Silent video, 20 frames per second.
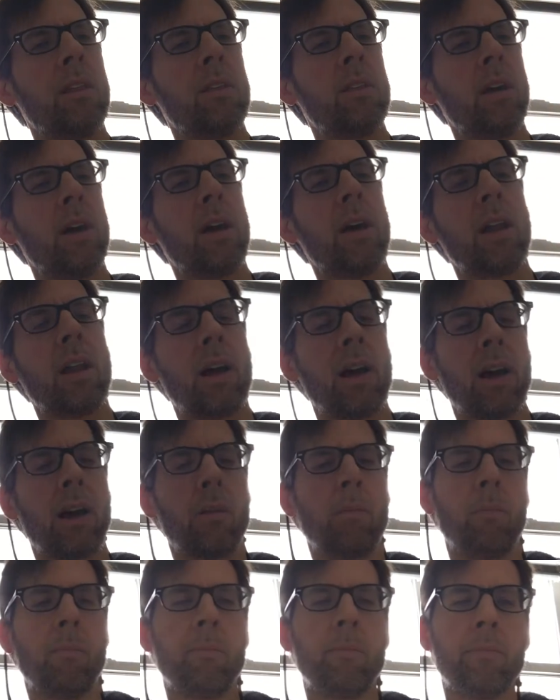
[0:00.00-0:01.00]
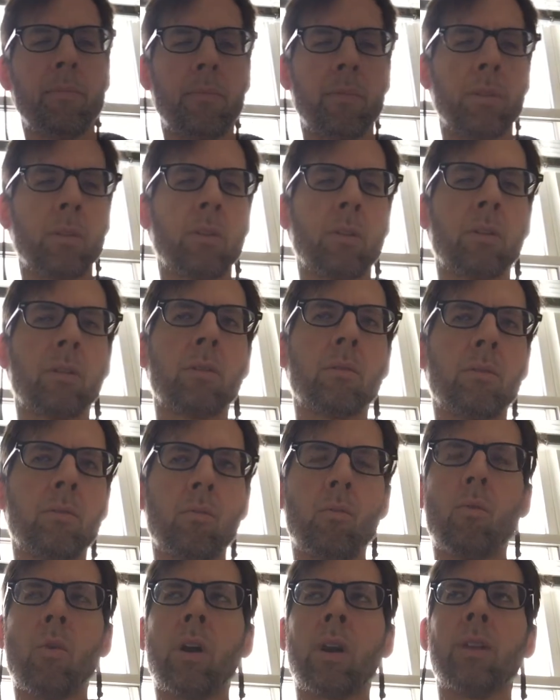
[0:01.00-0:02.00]
that I
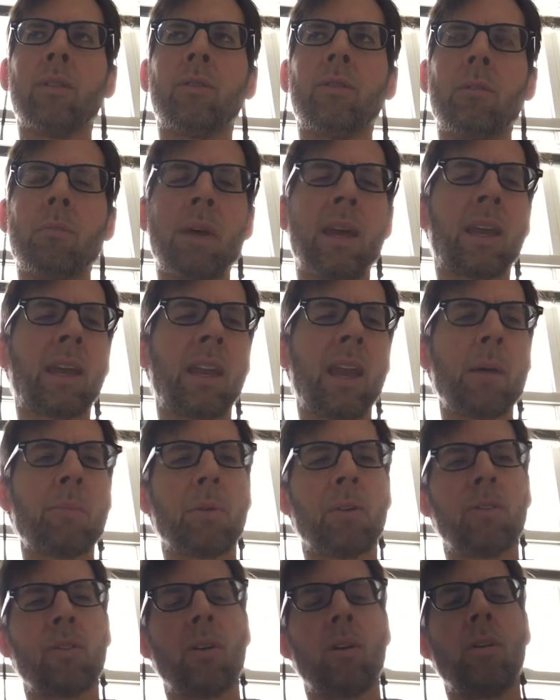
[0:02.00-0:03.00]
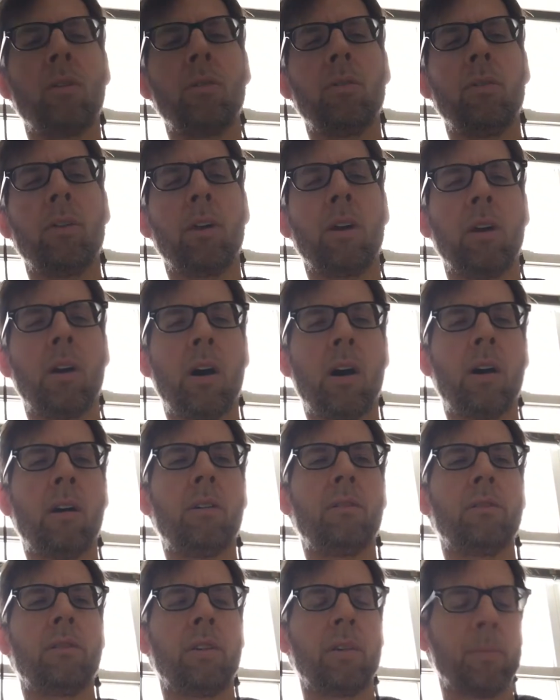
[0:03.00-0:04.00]
wanted to make an episode
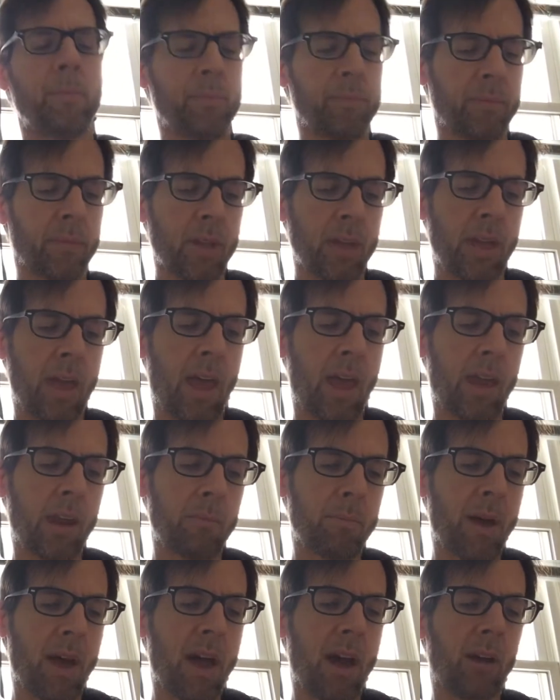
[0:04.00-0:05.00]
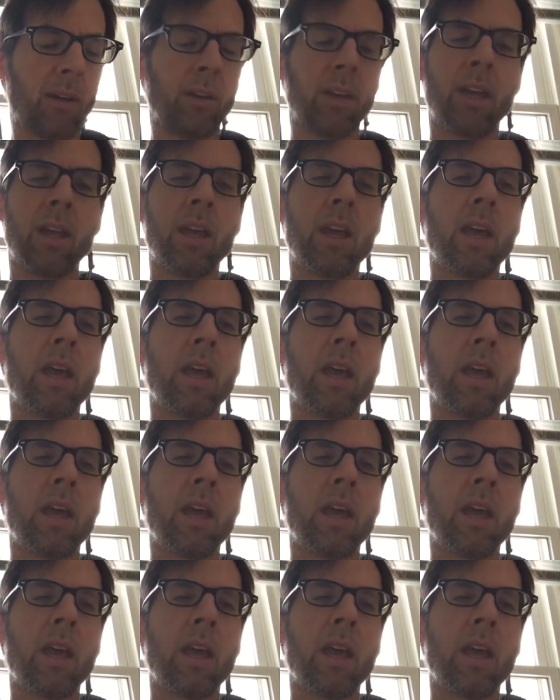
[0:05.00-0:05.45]
of and about.